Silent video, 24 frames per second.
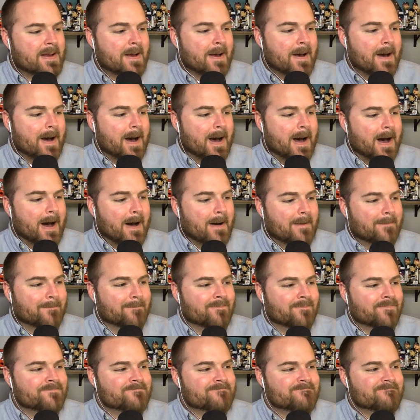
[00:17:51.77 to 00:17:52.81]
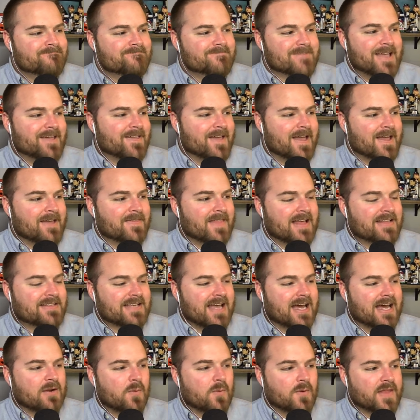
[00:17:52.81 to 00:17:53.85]
Um, and, and that's
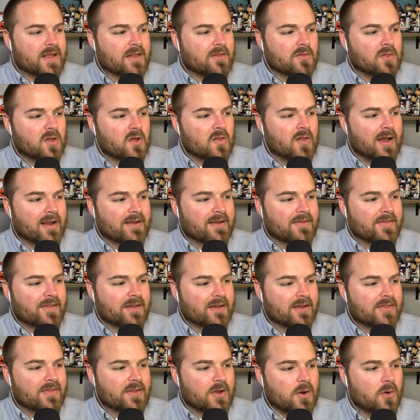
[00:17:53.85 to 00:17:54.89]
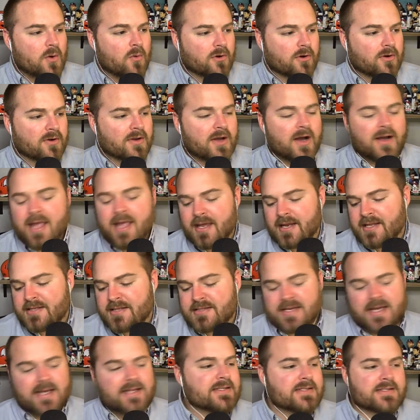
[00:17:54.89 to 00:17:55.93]
kind of what they look like in the in the order. Again, it's
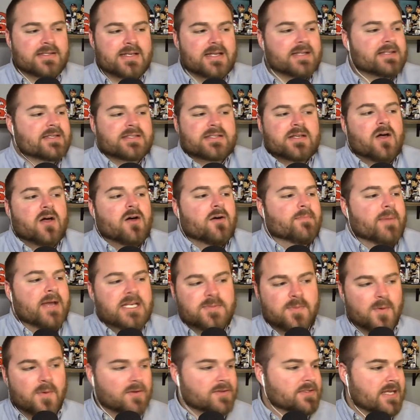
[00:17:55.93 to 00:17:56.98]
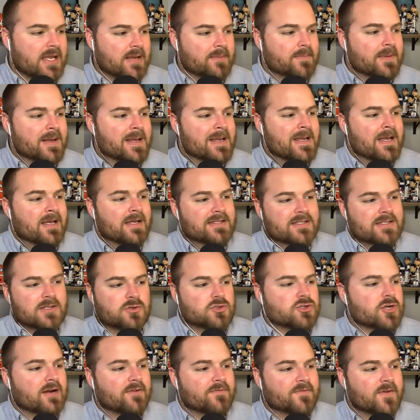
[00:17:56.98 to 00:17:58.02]
it's a, it's a solid baseball team, still
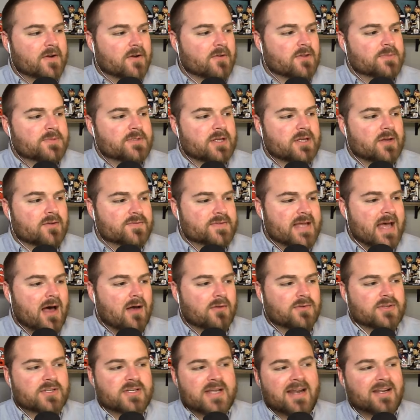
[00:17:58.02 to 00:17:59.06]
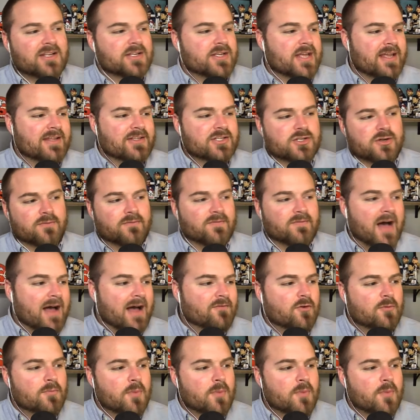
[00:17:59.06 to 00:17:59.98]
trying to figure themselves out, kind of in survival